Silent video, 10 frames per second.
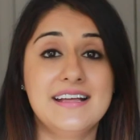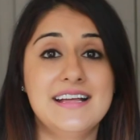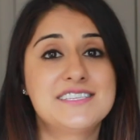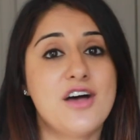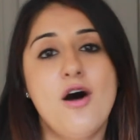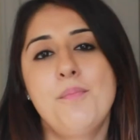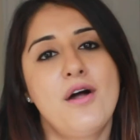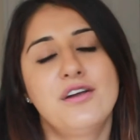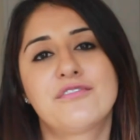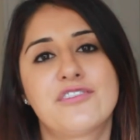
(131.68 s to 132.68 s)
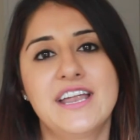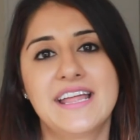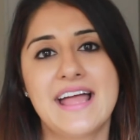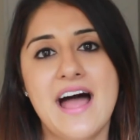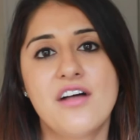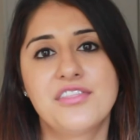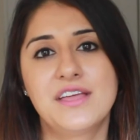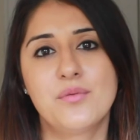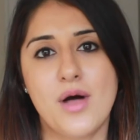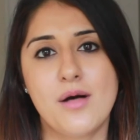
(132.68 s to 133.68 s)
It's all part of creating a healthy and
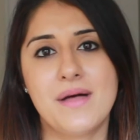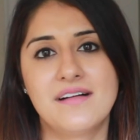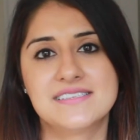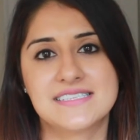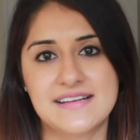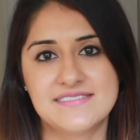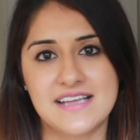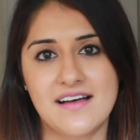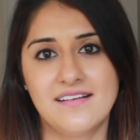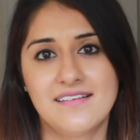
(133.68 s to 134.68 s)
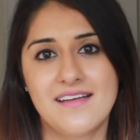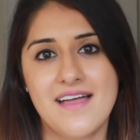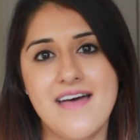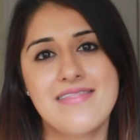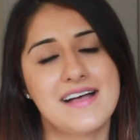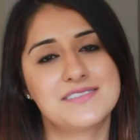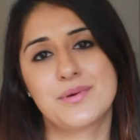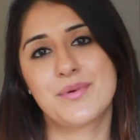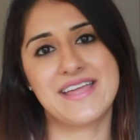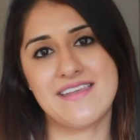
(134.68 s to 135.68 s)
well-balanced lifestyle, and that's where
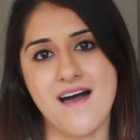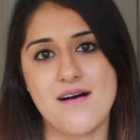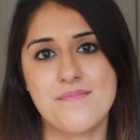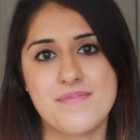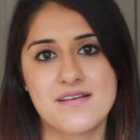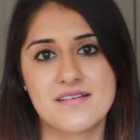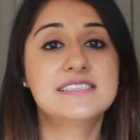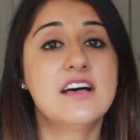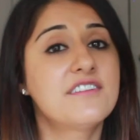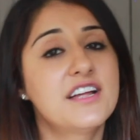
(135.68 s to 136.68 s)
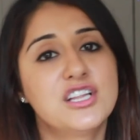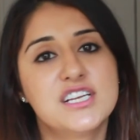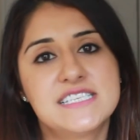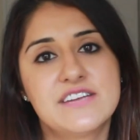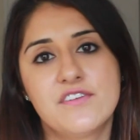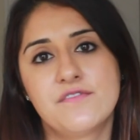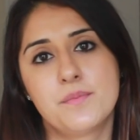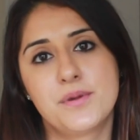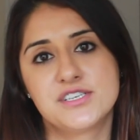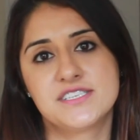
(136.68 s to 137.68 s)
we can help. Self-care looks
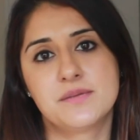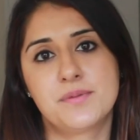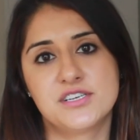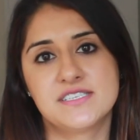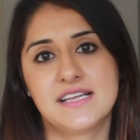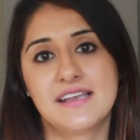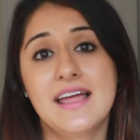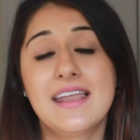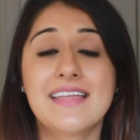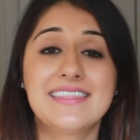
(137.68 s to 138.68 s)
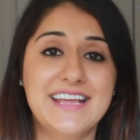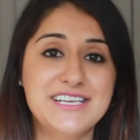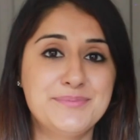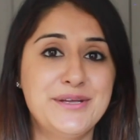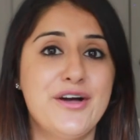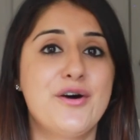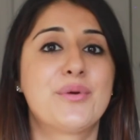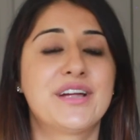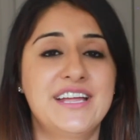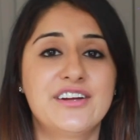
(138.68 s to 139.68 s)
different from person to person, and at the
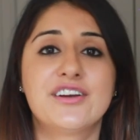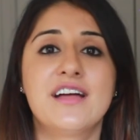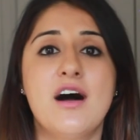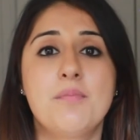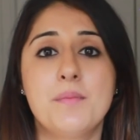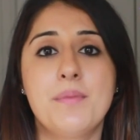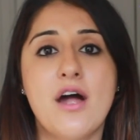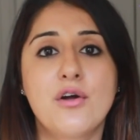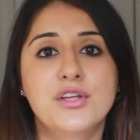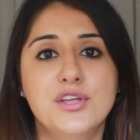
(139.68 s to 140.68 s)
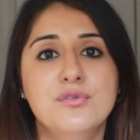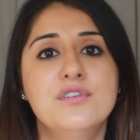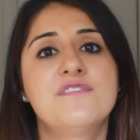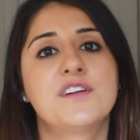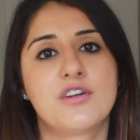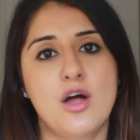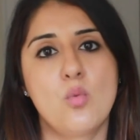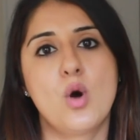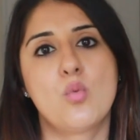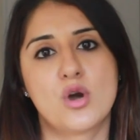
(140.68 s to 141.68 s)
HPO, we're here to help empower you to figure
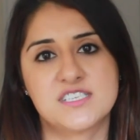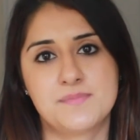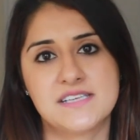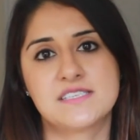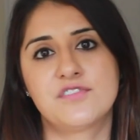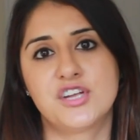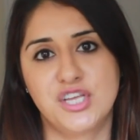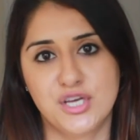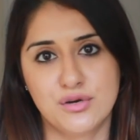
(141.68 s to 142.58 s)
out what works best for